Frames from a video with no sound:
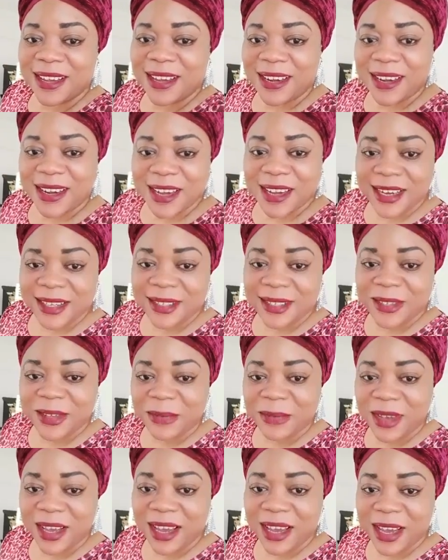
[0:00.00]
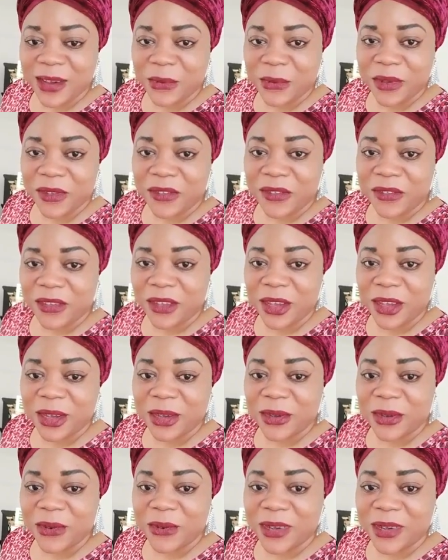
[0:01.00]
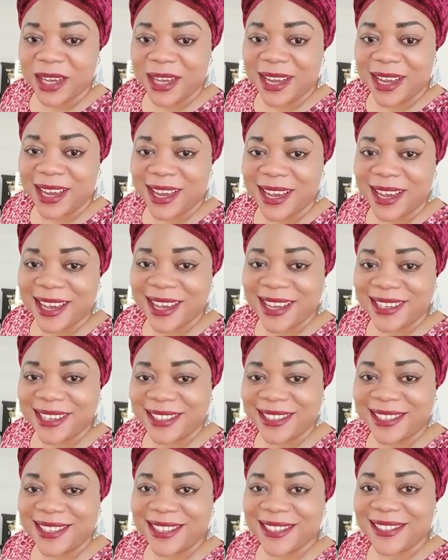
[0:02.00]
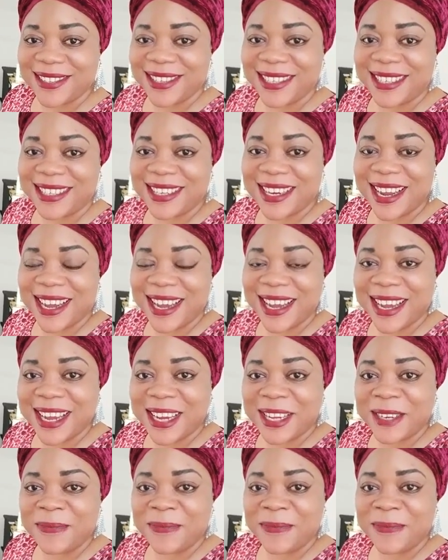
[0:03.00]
Nice to be here with you again today.